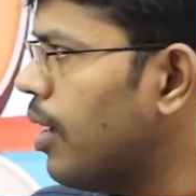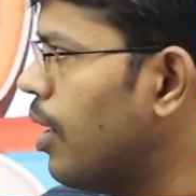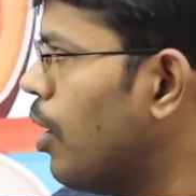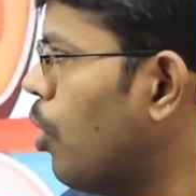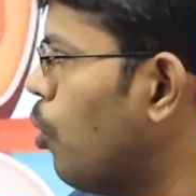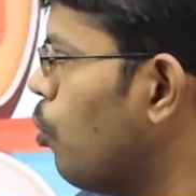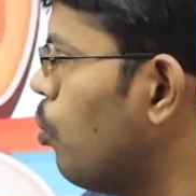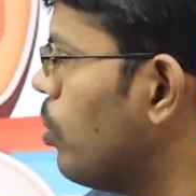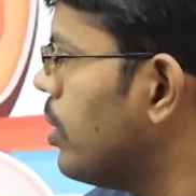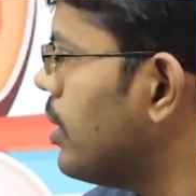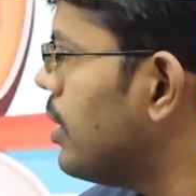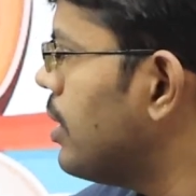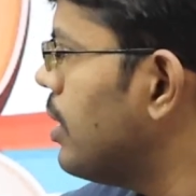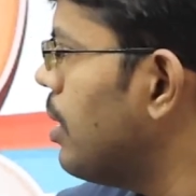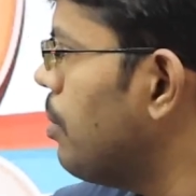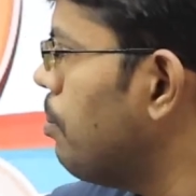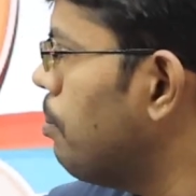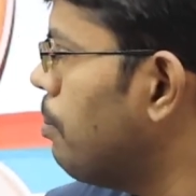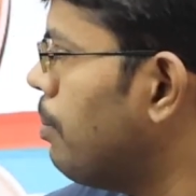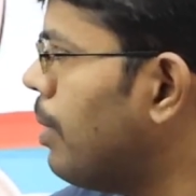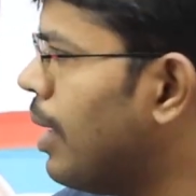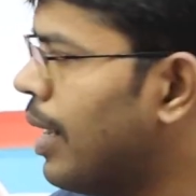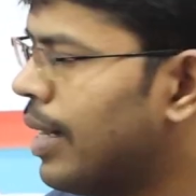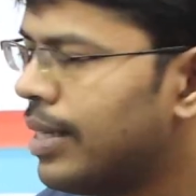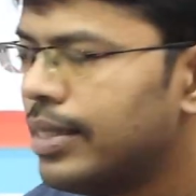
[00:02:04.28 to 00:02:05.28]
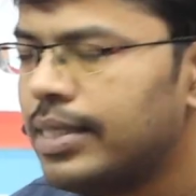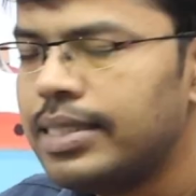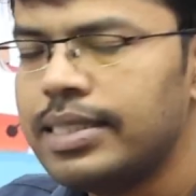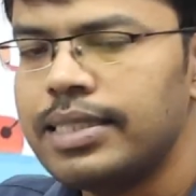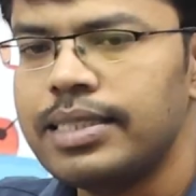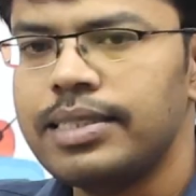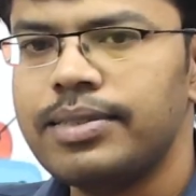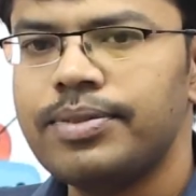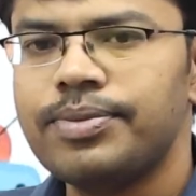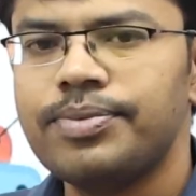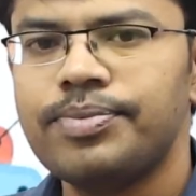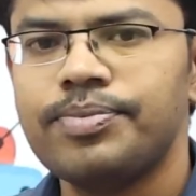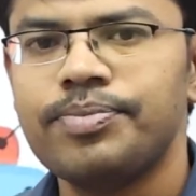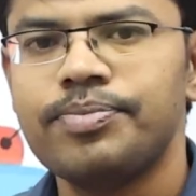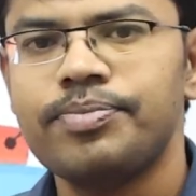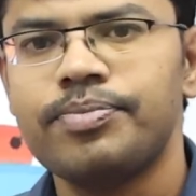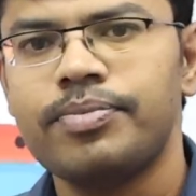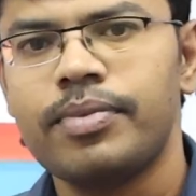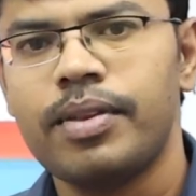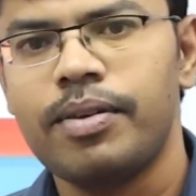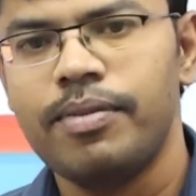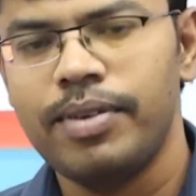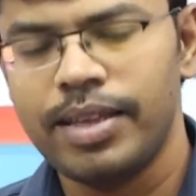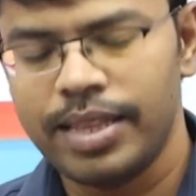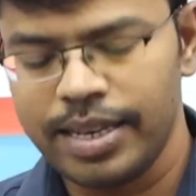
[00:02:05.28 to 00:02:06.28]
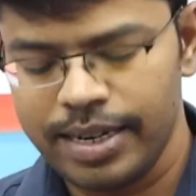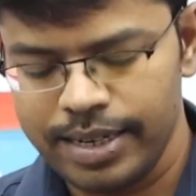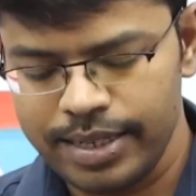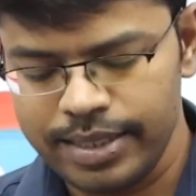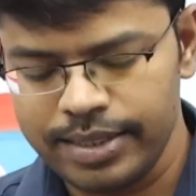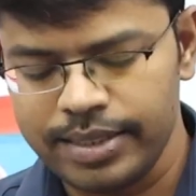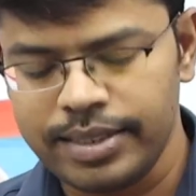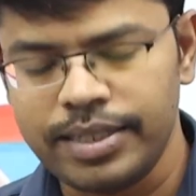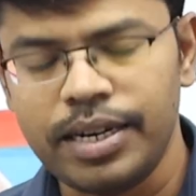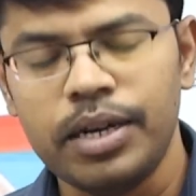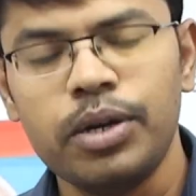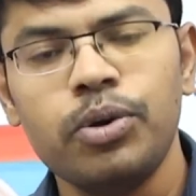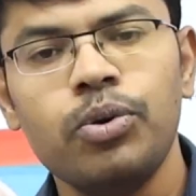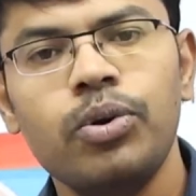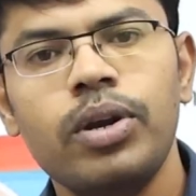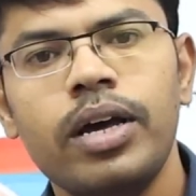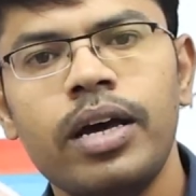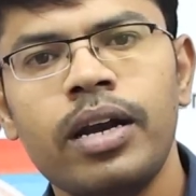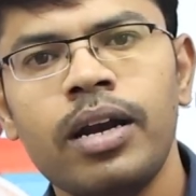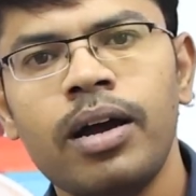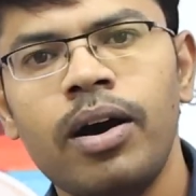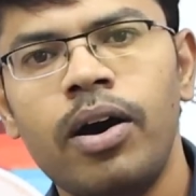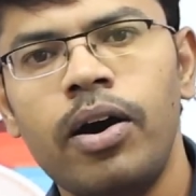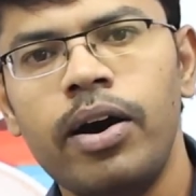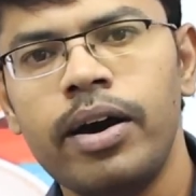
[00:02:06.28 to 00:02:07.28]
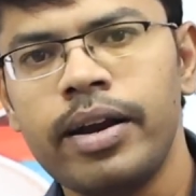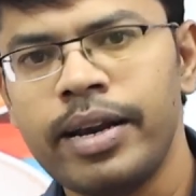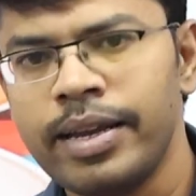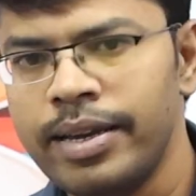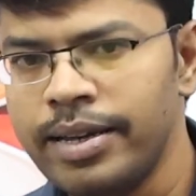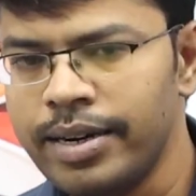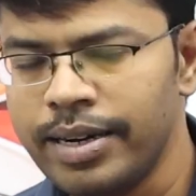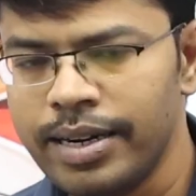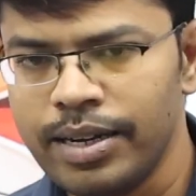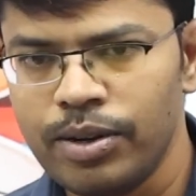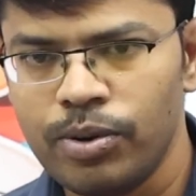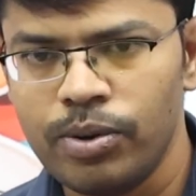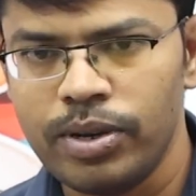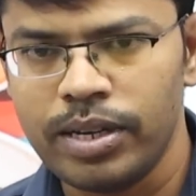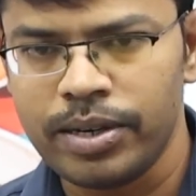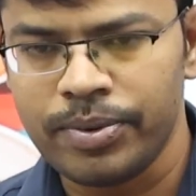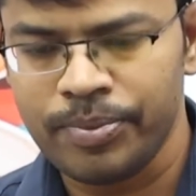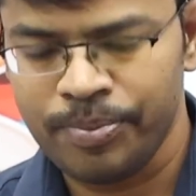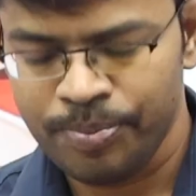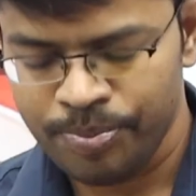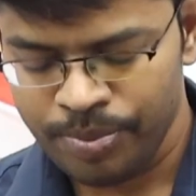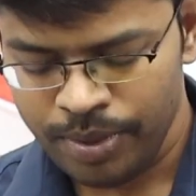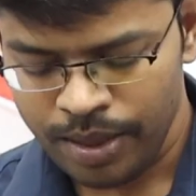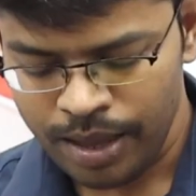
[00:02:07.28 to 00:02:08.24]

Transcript: How is the margin? Whether it is regular or irregular.